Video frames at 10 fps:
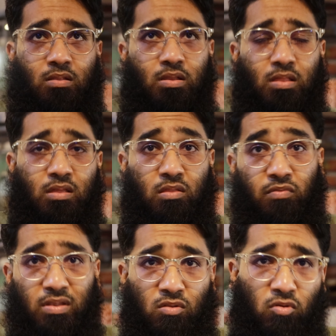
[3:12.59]
This is
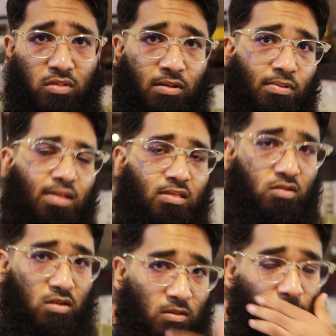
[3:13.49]
with no
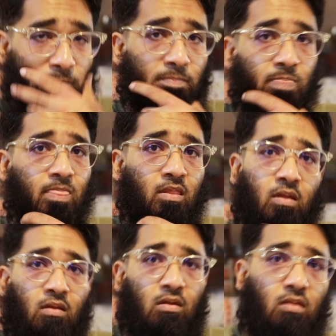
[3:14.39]
stabilization,
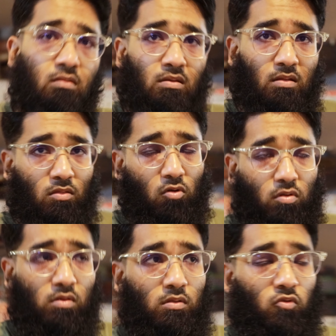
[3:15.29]

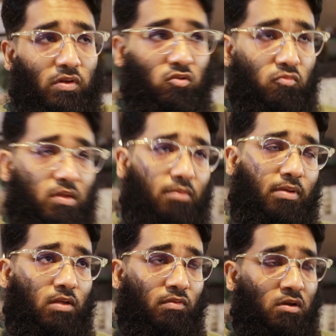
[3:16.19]
so
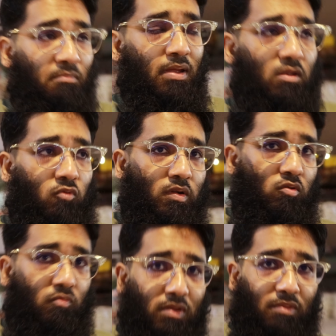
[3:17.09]
22mm will remain
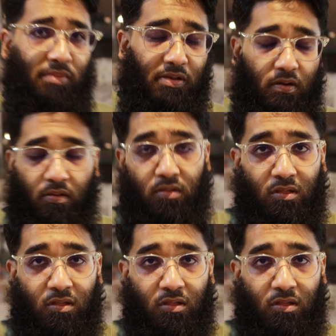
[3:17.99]
22mm.